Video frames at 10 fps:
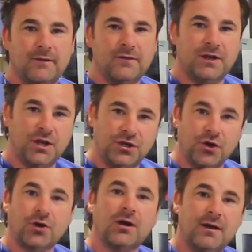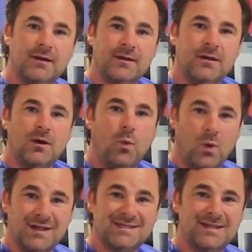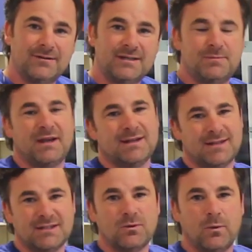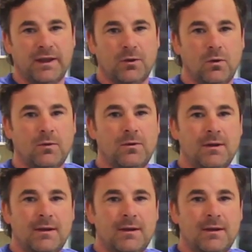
the Nudura One Series because that's what we know